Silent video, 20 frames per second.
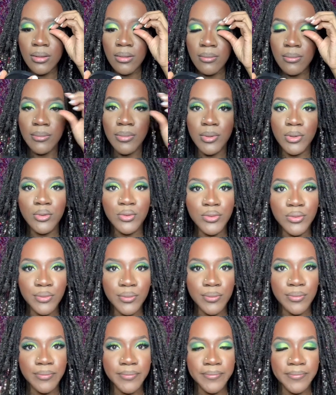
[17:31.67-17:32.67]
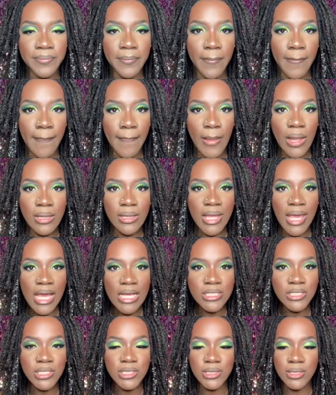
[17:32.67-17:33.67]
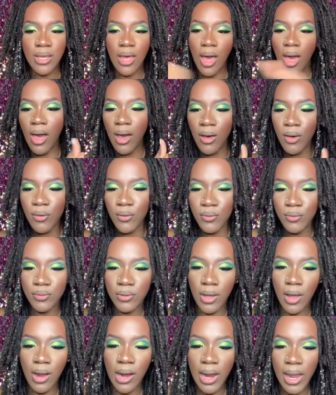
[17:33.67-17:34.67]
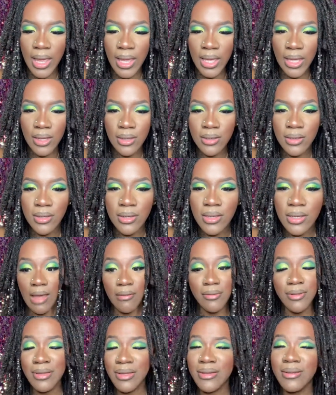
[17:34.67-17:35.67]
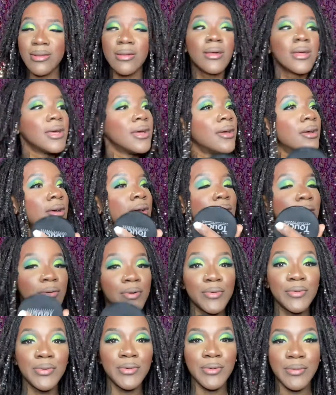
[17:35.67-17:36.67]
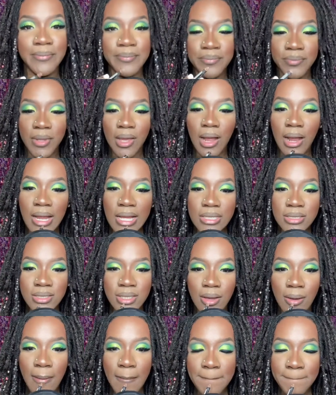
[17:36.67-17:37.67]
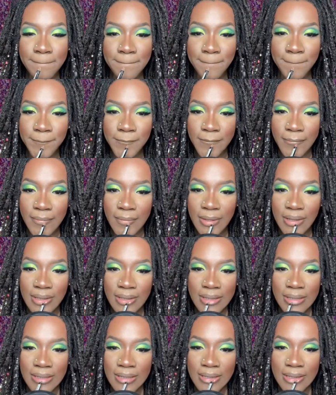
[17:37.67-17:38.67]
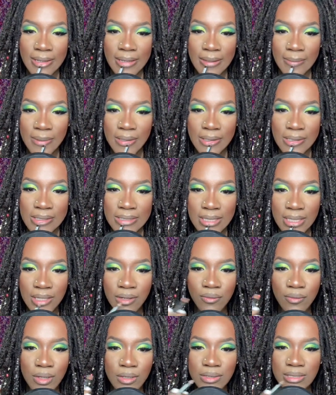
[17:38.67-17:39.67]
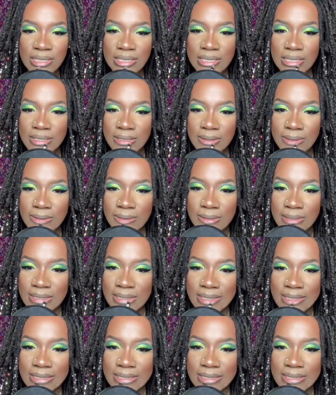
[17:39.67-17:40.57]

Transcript: Boom. Lashes on. All right. All right, so I'm gonna use like a rosy nude.